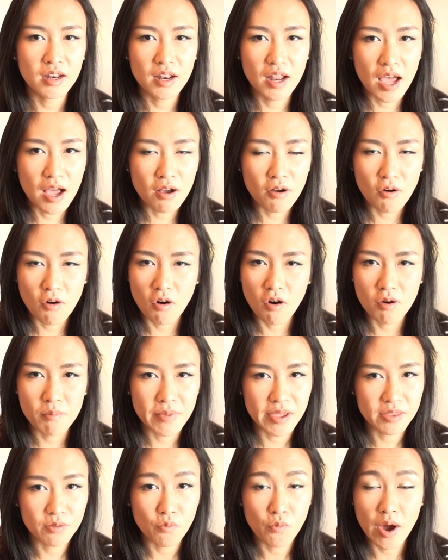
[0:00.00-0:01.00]
Lancome
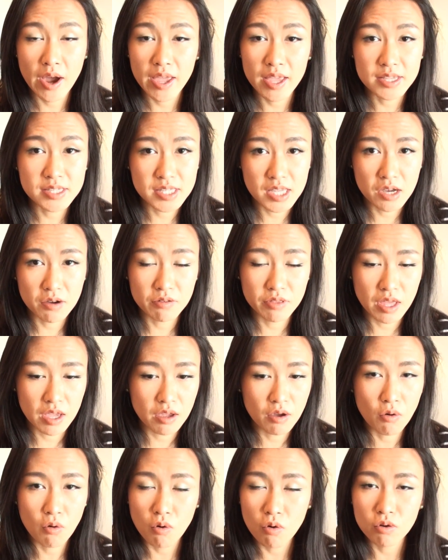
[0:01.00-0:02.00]
and YSL,
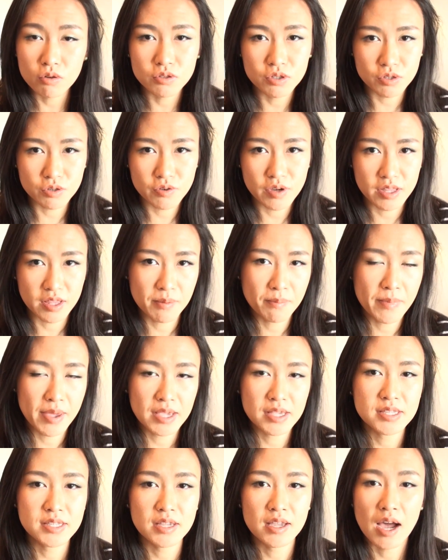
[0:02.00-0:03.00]
they all do an
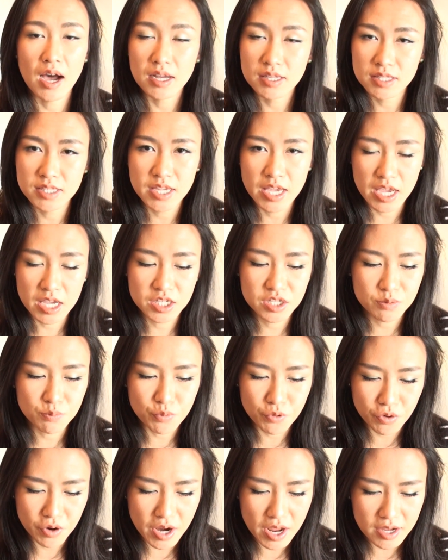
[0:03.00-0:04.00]
amazing anti-aging
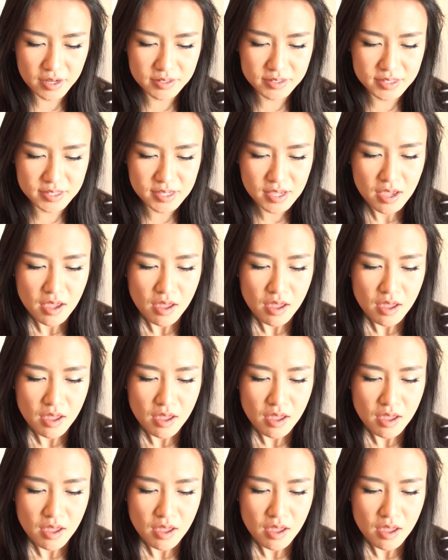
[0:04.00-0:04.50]
product,